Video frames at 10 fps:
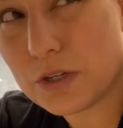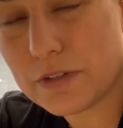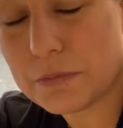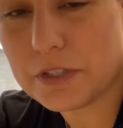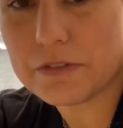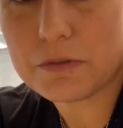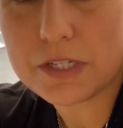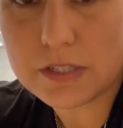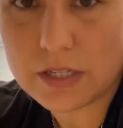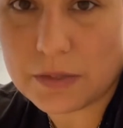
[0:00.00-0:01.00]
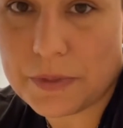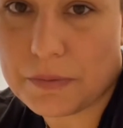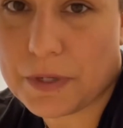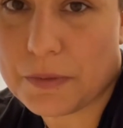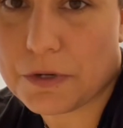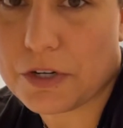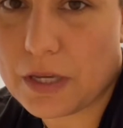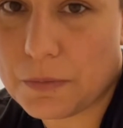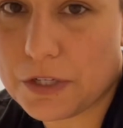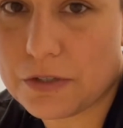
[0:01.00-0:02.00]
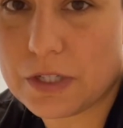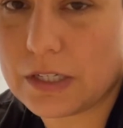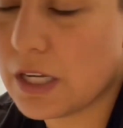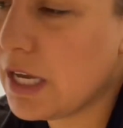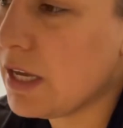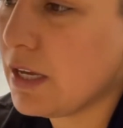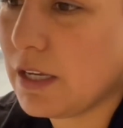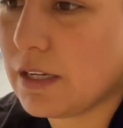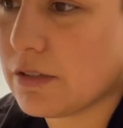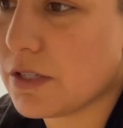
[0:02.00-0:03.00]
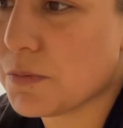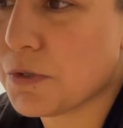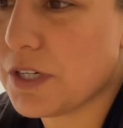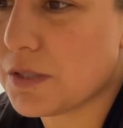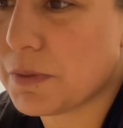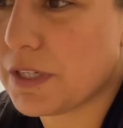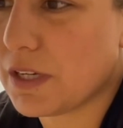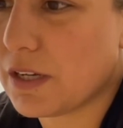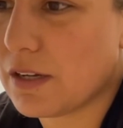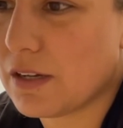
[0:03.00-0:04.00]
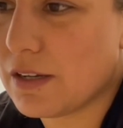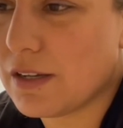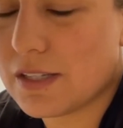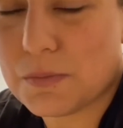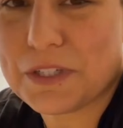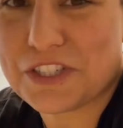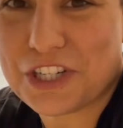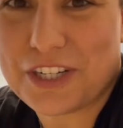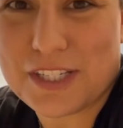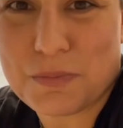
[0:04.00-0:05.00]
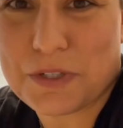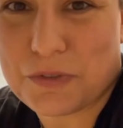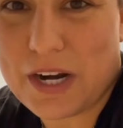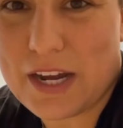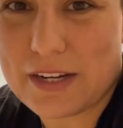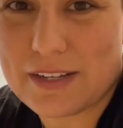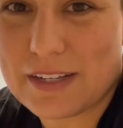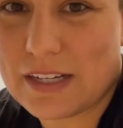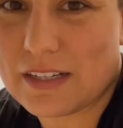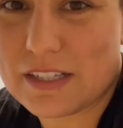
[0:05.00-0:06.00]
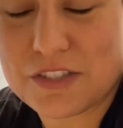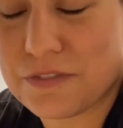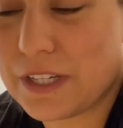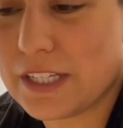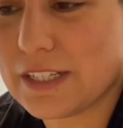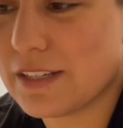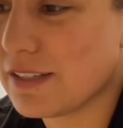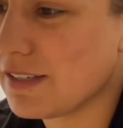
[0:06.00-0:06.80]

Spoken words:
I believe it was, I made my pro debut. And, the sport has been it's been a journey. It's been a ride. It's fun.